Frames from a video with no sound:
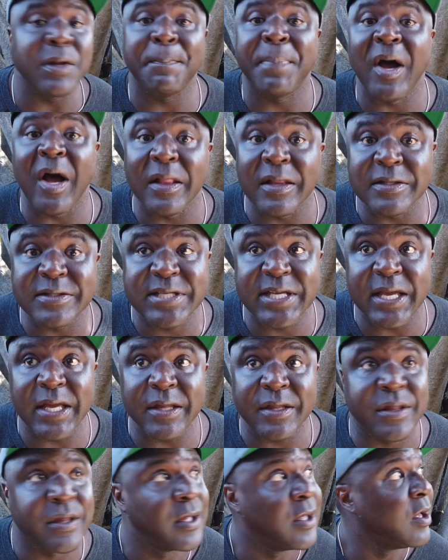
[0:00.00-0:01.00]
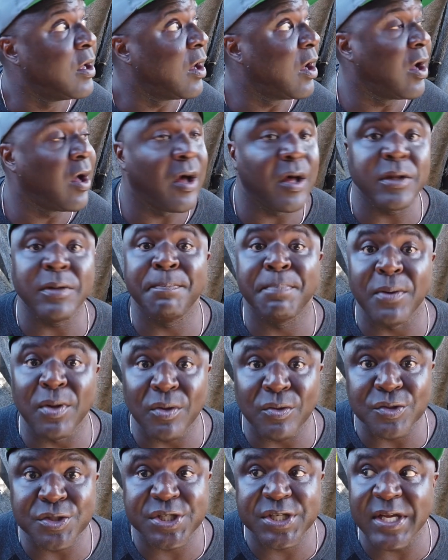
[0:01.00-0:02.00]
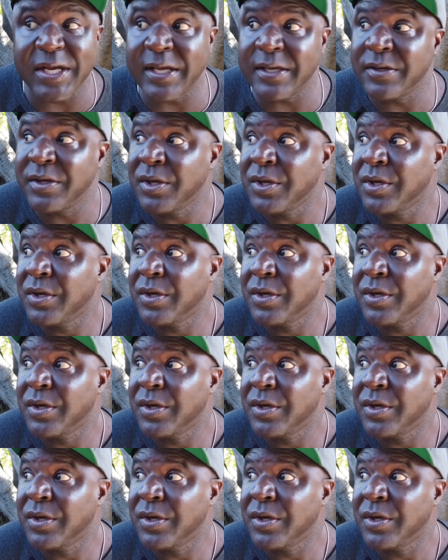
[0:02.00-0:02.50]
the politics, all the bullshit,